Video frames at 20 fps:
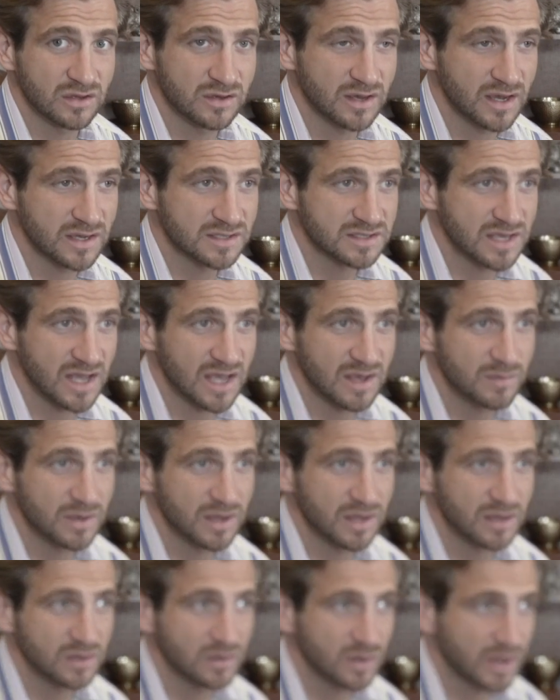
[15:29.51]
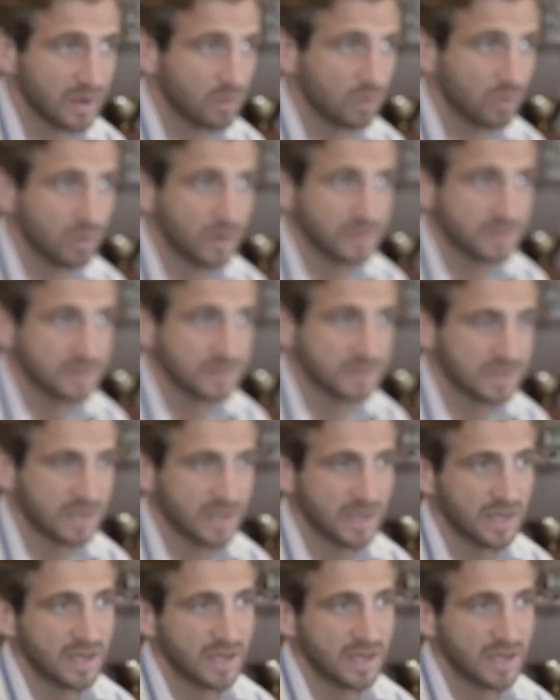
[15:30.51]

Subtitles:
You guys came in like once.